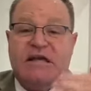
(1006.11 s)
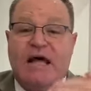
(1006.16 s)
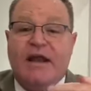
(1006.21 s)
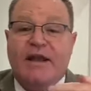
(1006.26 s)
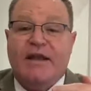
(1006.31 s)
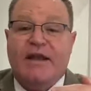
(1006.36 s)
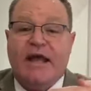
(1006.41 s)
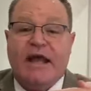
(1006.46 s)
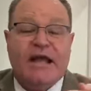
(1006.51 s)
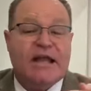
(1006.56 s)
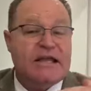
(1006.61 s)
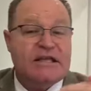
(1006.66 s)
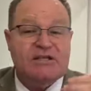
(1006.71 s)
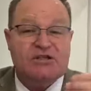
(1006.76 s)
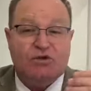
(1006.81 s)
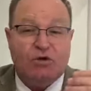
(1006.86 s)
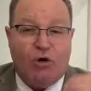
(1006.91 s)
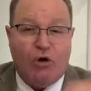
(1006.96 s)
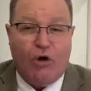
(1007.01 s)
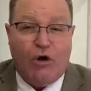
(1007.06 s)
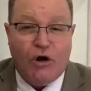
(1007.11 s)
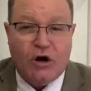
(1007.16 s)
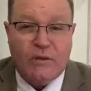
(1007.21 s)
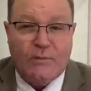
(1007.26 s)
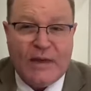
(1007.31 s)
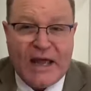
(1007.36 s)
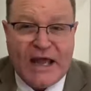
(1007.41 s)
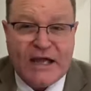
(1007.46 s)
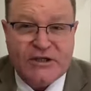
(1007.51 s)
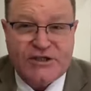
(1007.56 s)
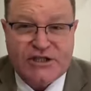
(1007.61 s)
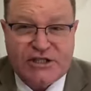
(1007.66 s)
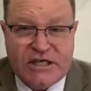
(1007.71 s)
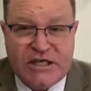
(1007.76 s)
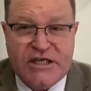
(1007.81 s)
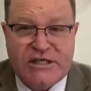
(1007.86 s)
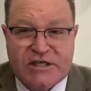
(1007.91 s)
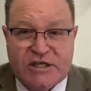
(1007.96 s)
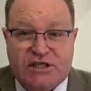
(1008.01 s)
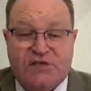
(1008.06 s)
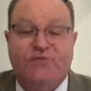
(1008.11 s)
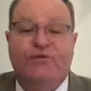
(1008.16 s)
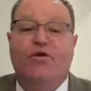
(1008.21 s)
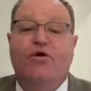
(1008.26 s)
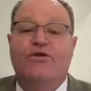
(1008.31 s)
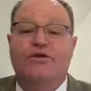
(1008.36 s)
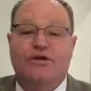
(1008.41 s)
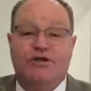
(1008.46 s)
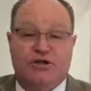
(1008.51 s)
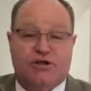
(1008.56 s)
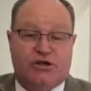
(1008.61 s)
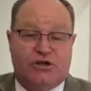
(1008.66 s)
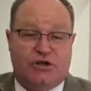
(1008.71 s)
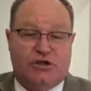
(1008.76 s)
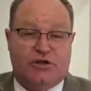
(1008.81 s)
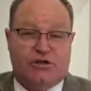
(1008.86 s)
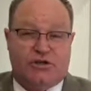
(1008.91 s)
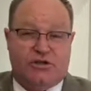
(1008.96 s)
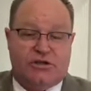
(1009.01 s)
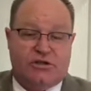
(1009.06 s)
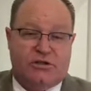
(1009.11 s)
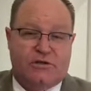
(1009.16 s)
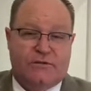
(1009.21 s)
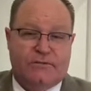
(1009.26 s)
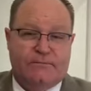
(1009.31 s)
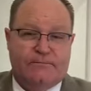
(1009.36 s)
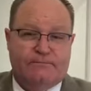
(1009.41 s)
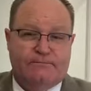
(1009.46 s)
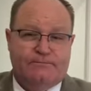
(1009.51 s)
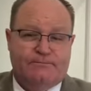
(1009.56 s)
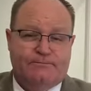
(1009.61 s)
Sunday is all about Jesus for the church.